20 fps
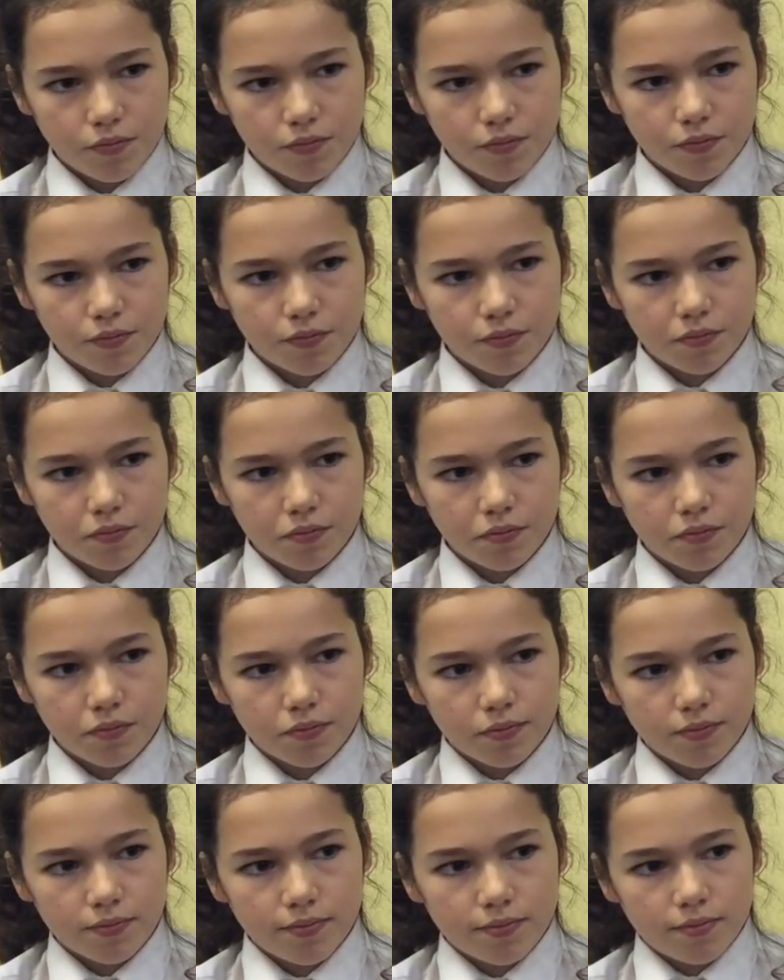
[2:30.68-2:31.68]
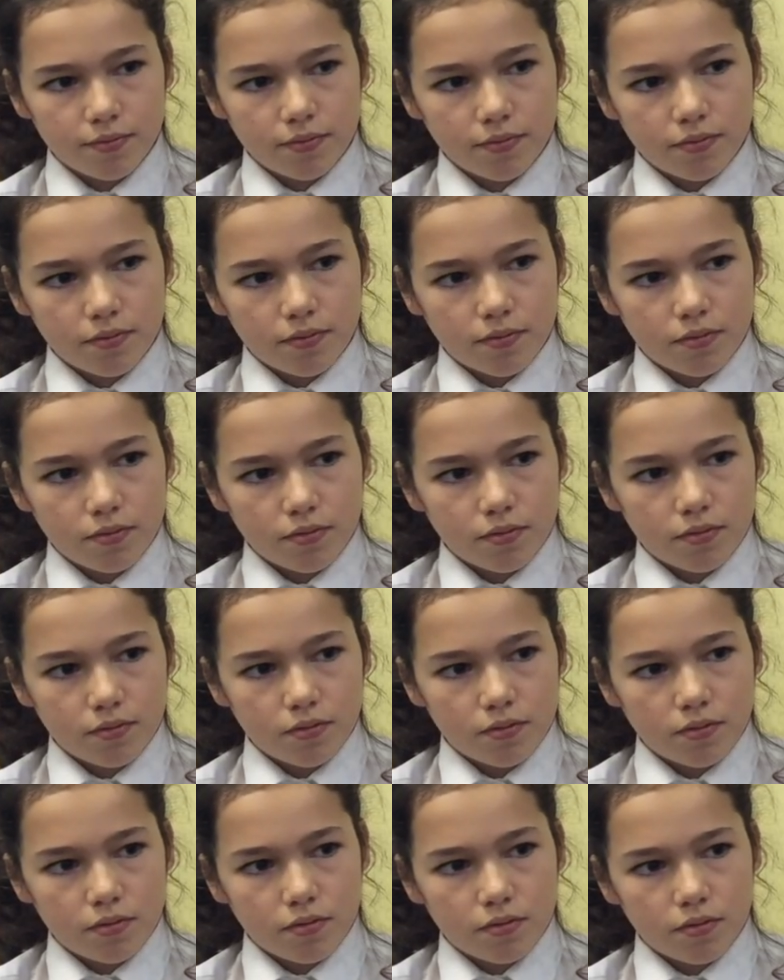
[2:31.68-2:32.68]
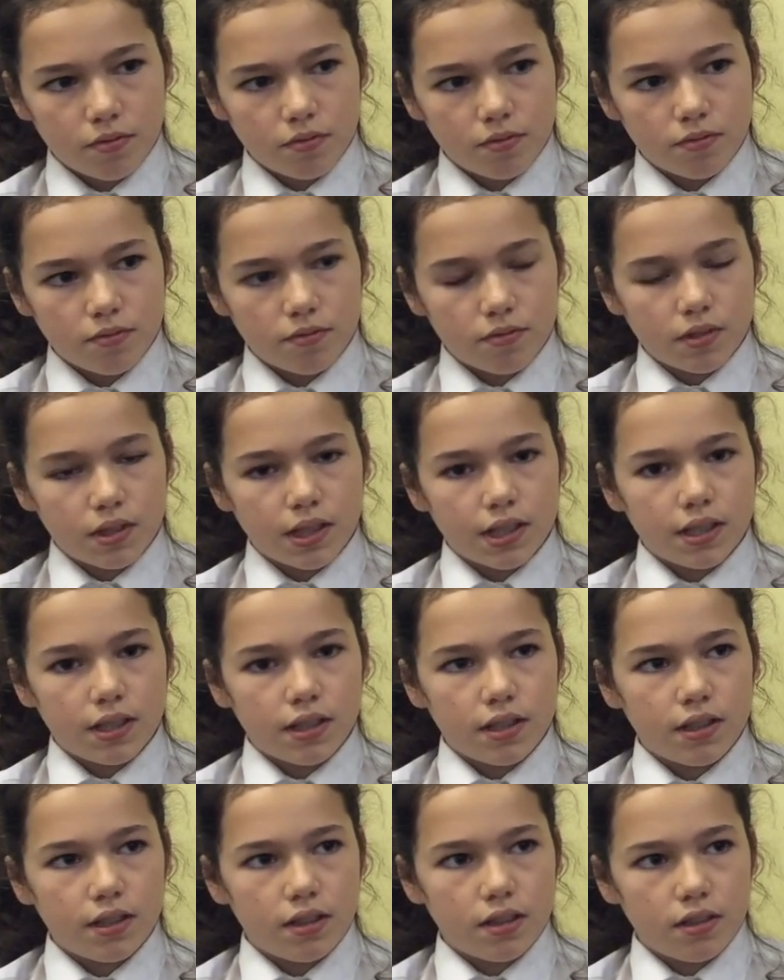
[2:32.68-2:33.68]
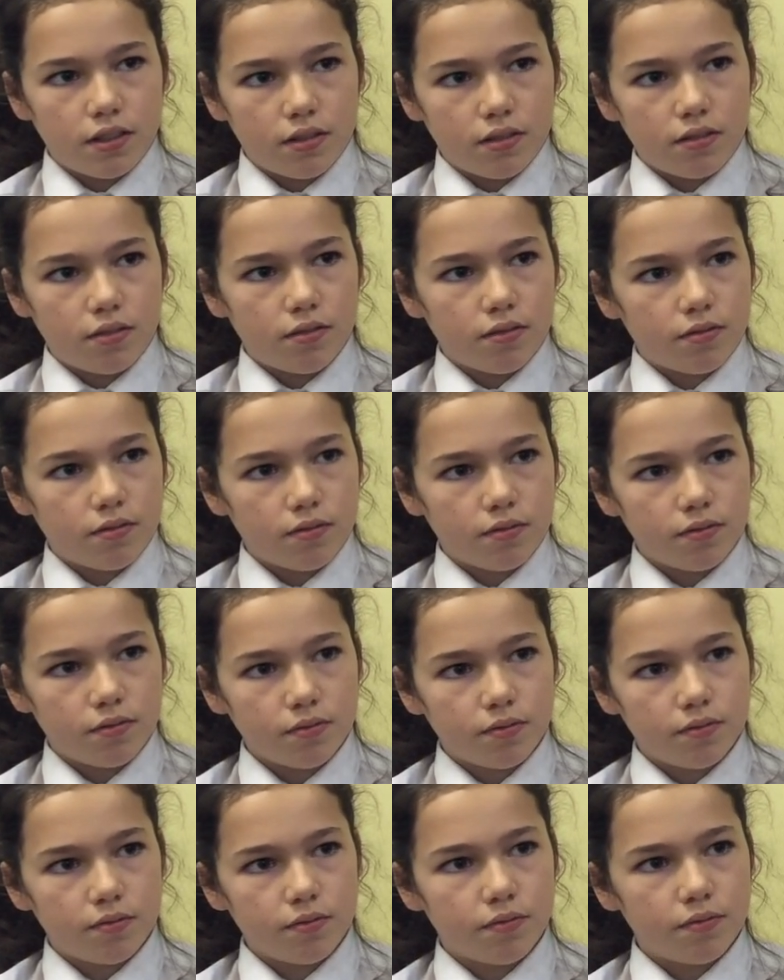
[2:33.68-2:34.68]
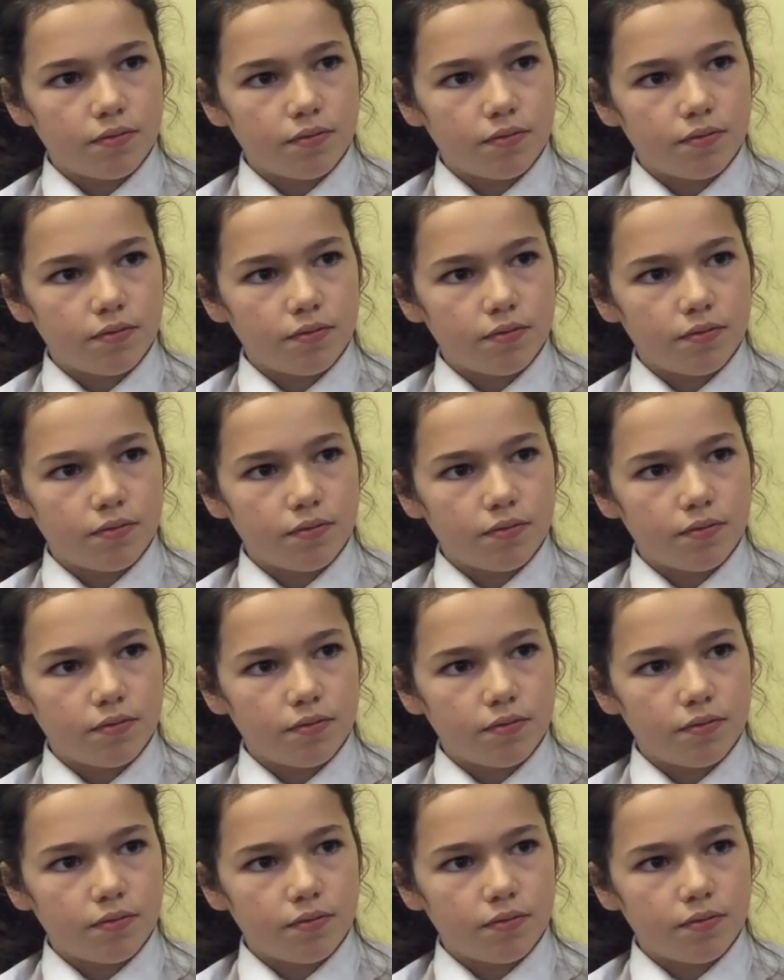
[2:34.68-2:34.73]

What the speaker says: [no speech]